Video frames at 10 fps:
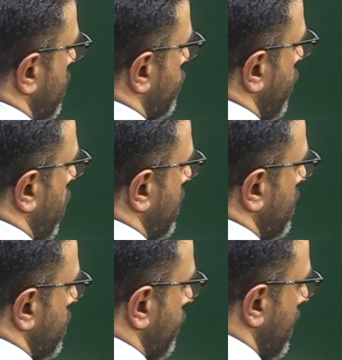this way or
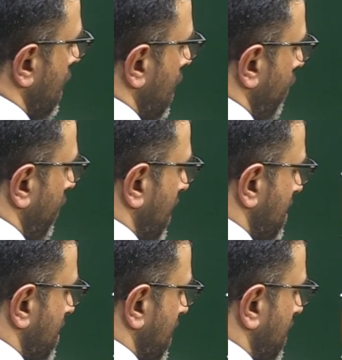this way. Field
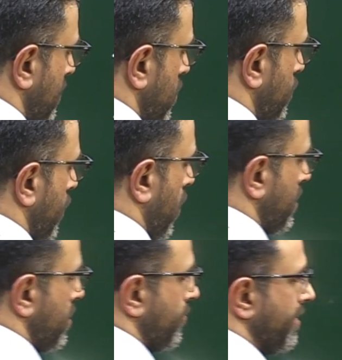is either this way or
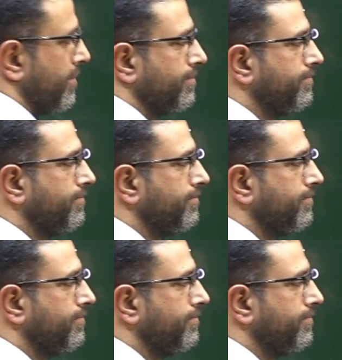this way.